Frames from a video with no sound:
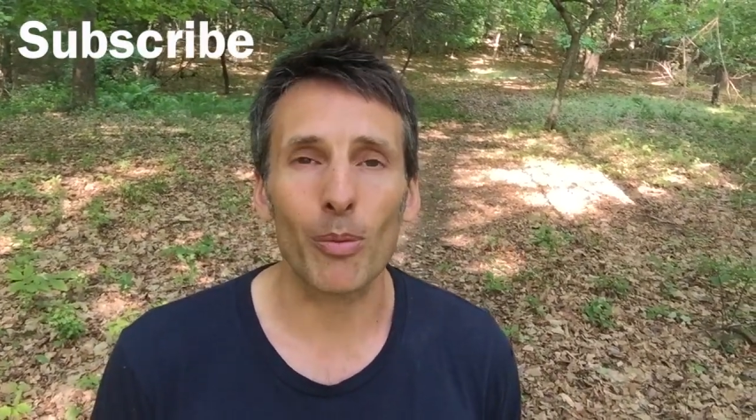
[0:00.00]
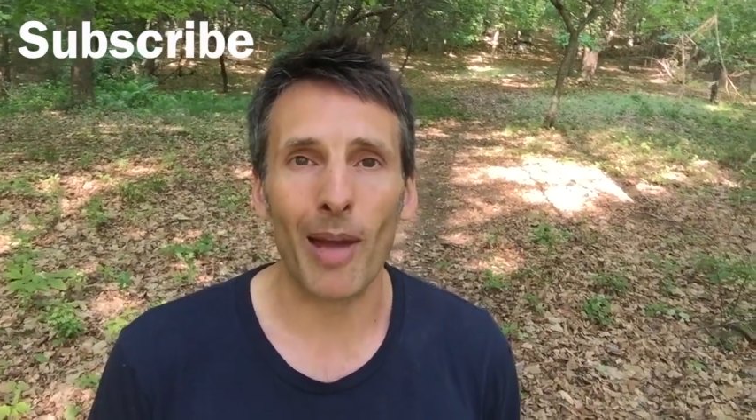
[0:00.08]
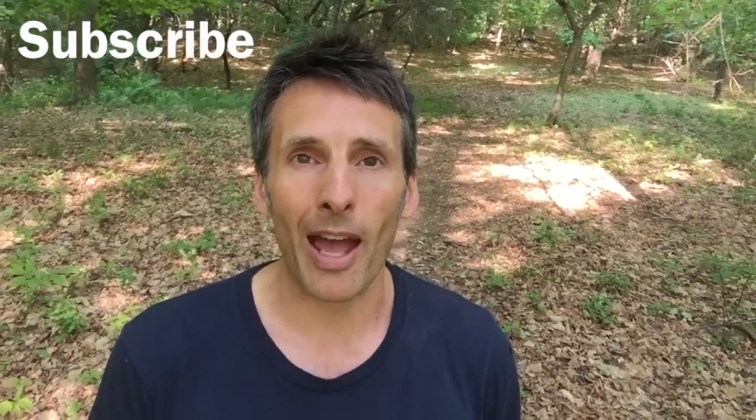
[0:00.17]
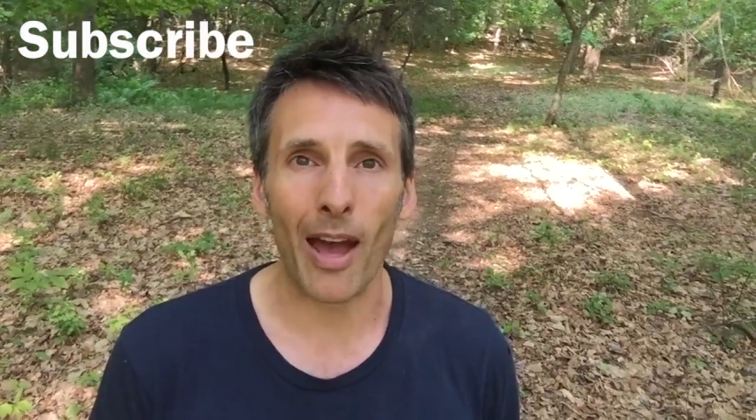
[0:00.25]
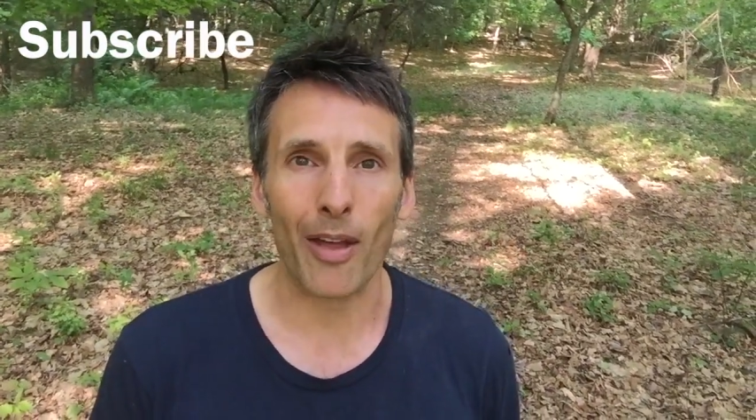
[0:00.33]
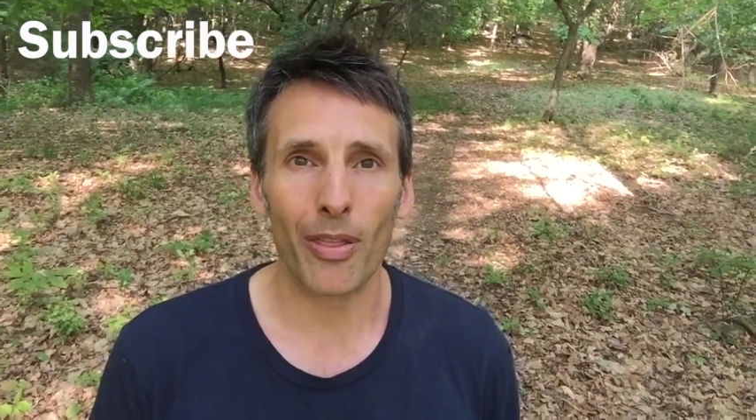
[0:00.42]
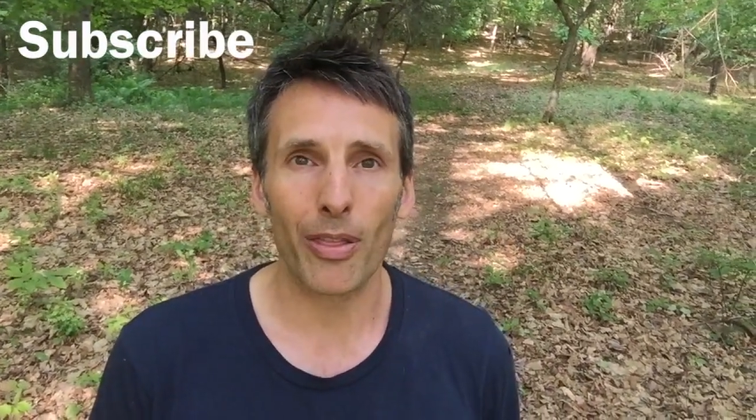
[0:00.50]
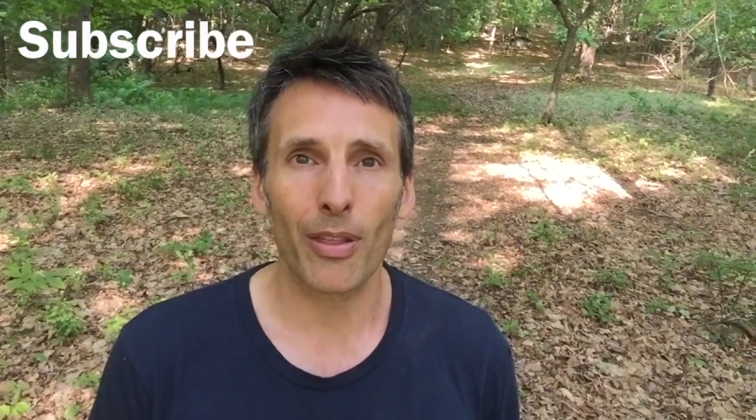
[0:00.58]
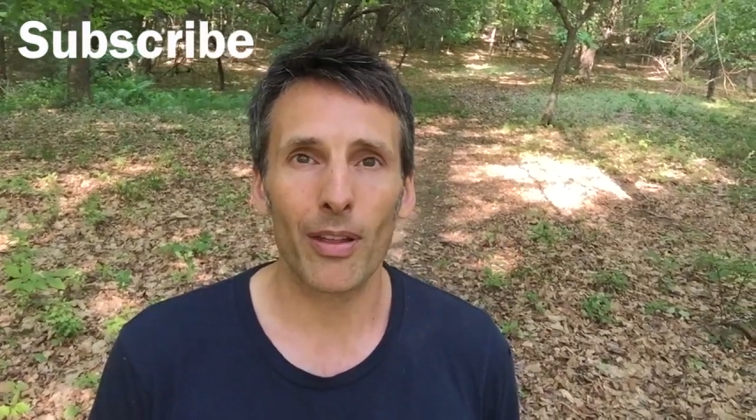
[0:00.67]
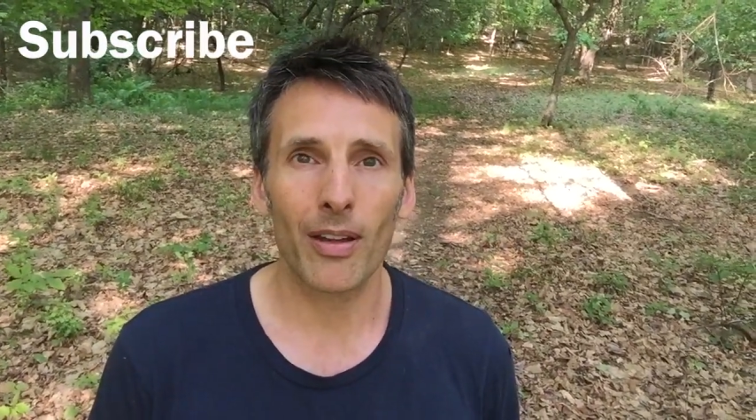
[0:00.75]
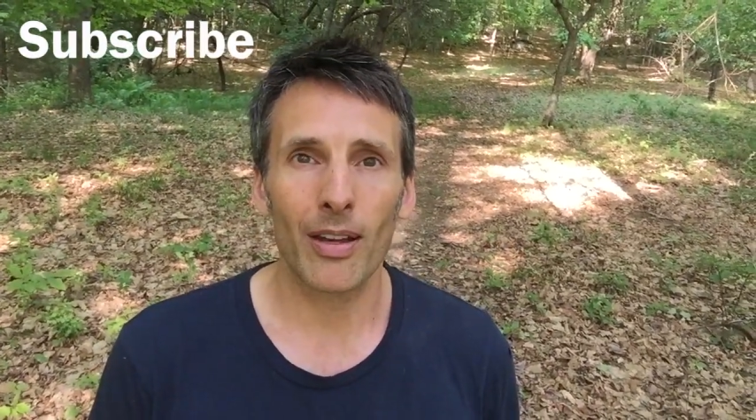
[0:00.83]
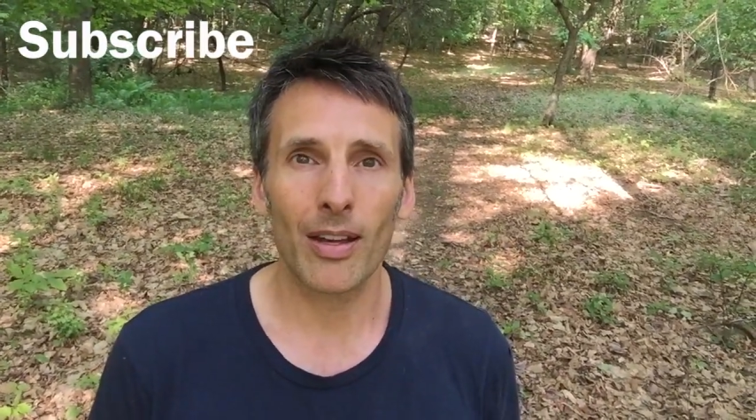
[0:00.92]
path.
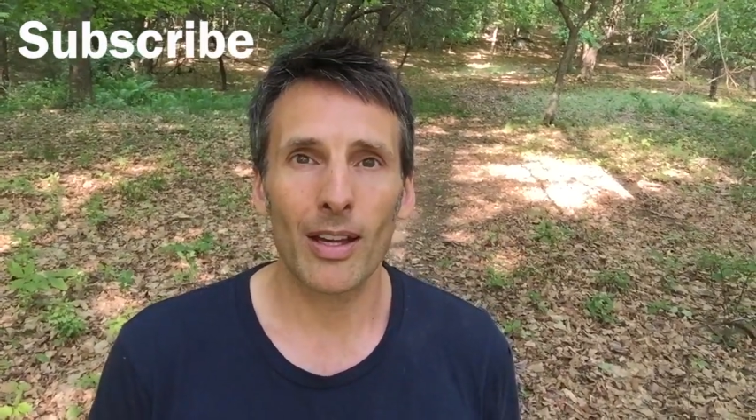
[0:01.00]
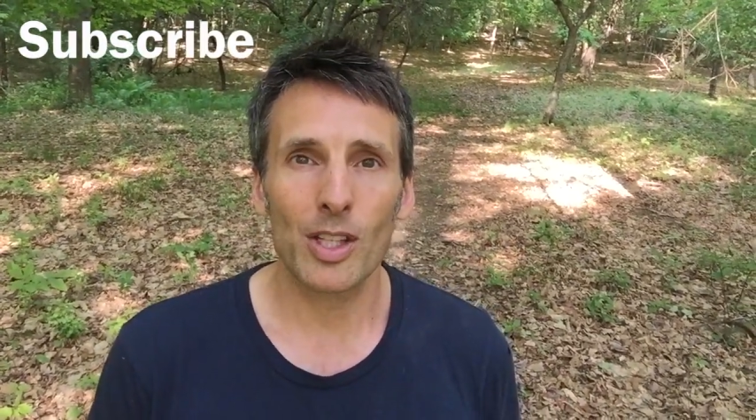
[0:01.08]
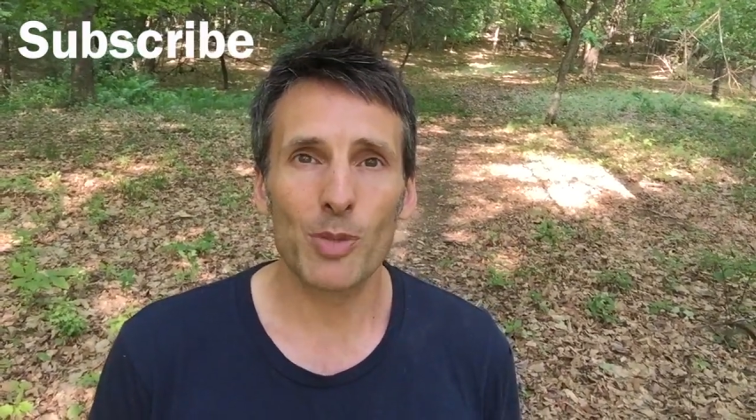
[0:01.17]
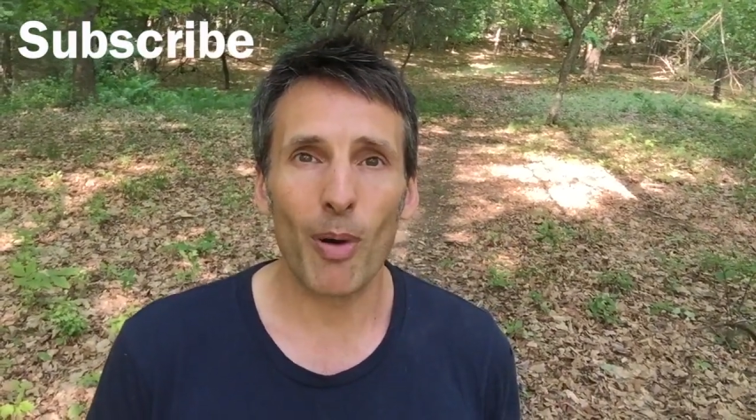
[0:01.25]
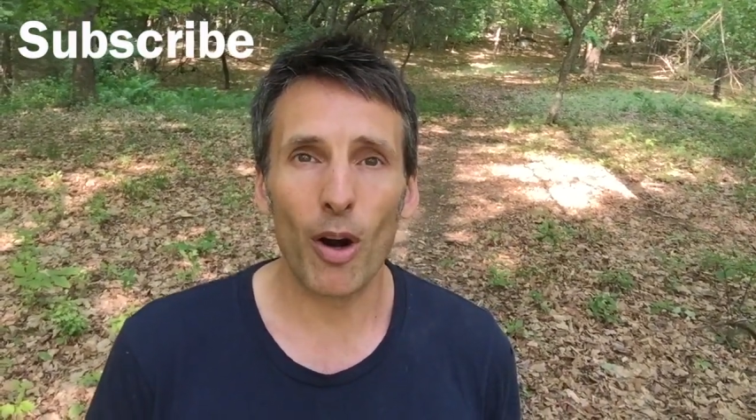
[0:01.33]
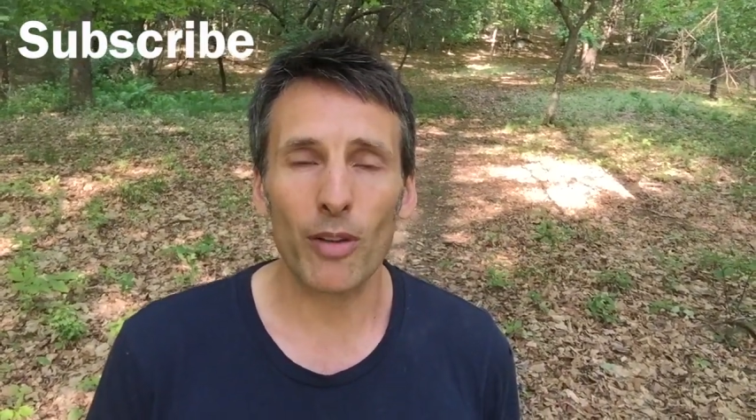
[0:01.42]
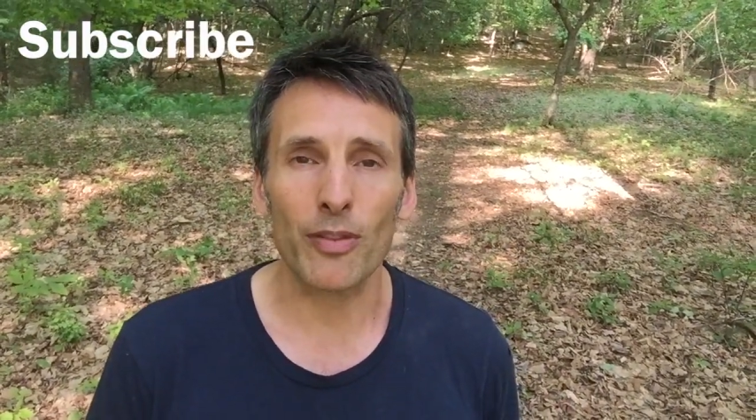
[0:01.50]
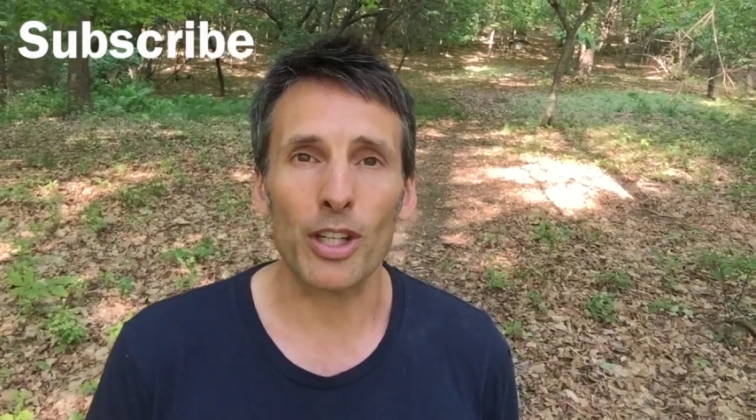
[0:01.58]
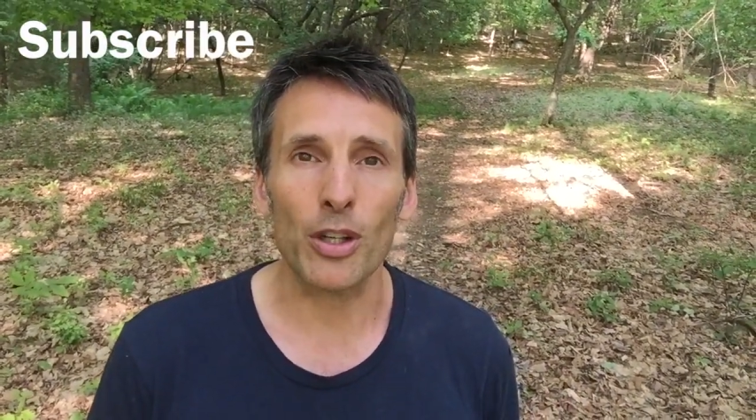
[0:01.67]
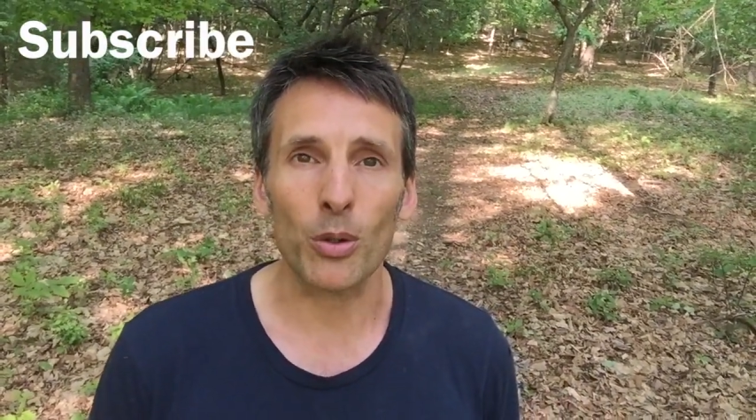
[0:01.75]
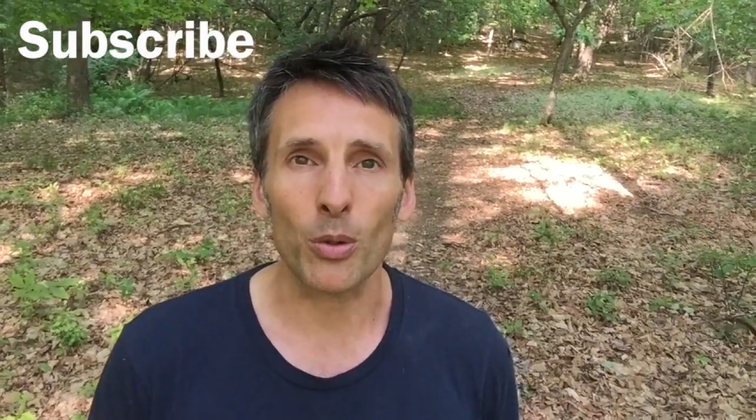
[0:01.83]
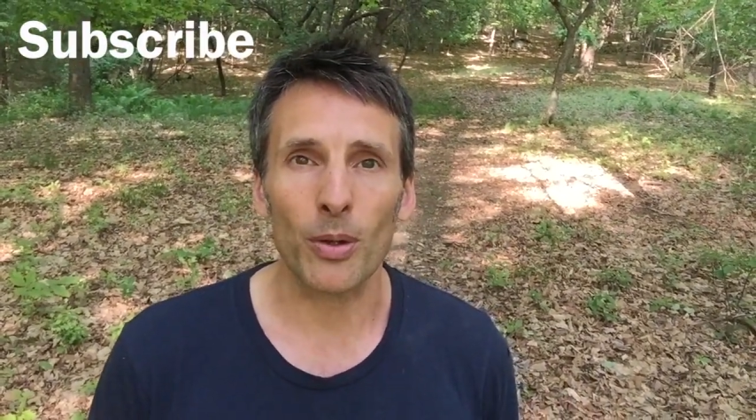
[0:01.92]
It's part of
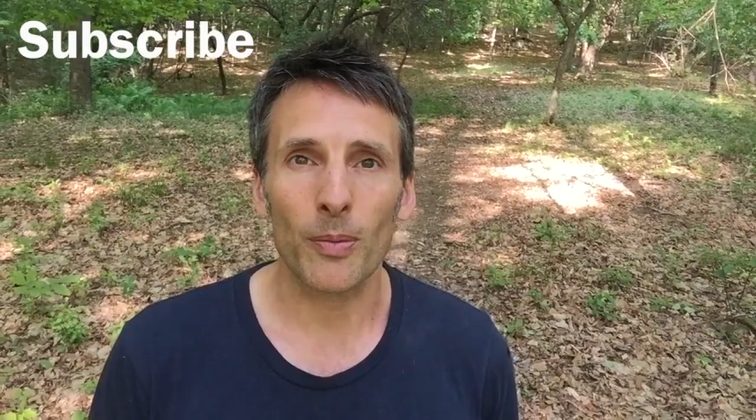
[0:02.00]
you.